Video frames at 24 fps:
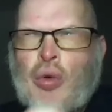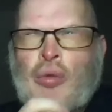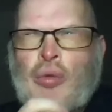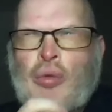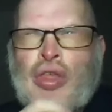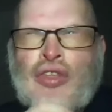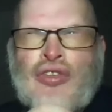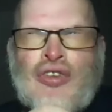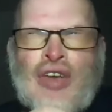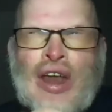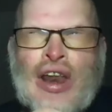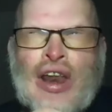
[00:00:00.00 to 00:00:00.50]
with
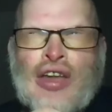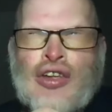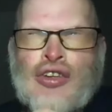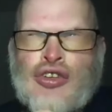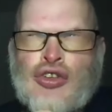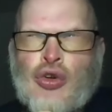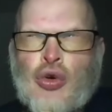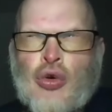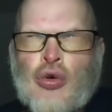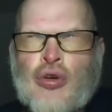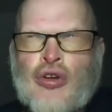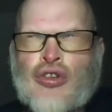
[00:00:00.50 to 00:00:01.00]
the telling
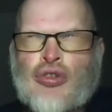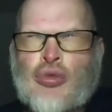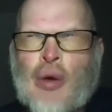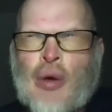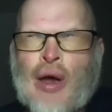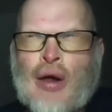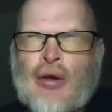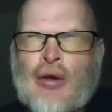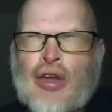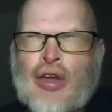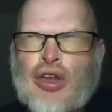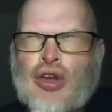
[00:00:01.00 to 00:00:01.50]
stories?
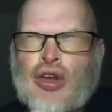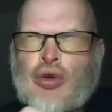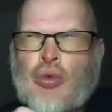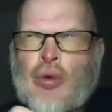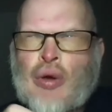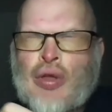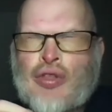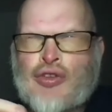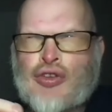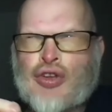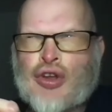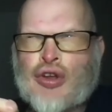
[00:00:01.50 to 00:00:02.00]
Where are you
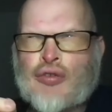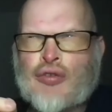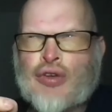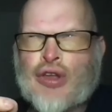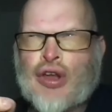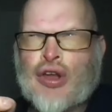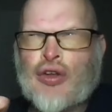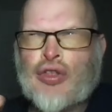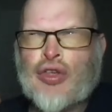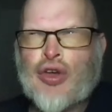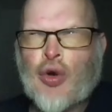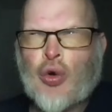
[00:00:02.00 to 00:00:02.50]
with sort of, you
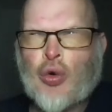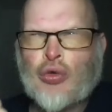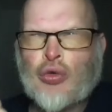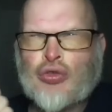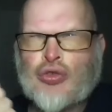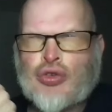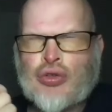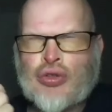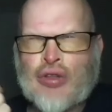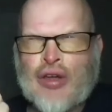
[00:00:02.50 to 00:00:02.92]
know, the old,